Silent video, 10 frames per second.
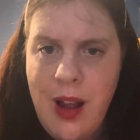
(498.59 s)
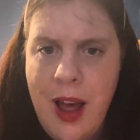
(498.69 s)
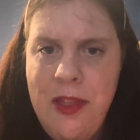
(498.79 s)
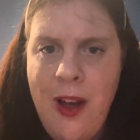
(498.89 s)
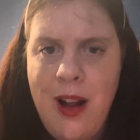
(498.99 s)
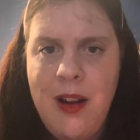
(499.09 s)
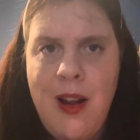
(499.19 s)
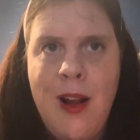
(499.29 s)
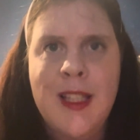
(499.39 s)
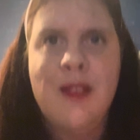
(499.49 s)
I thought
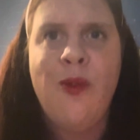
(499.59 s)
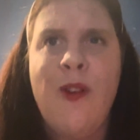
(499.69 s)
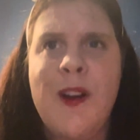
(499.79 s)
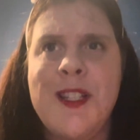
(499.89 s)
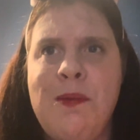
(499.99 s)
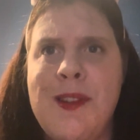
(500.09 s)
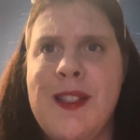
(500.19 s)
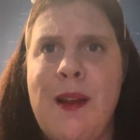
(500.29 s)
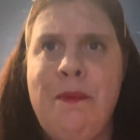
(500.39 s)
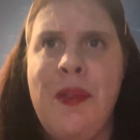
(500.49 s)
God's voice was
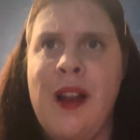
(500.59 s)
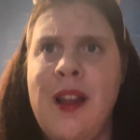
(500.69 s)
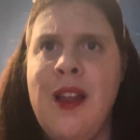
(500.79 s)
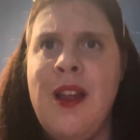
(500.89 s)
something